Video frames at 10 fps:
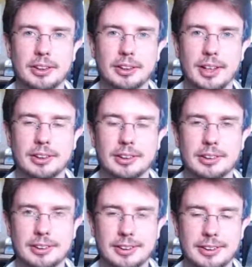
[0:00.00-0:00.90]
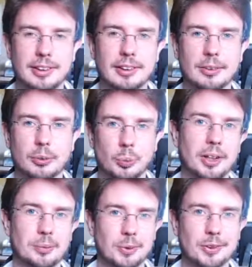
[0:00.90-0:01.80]
had actually succeeded when
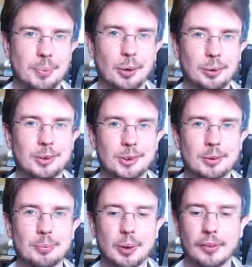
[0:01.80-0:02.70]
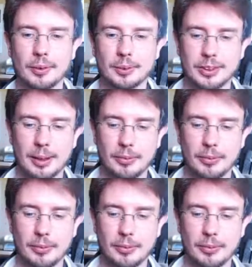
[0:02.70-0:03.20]
it was supposed to in both of those games,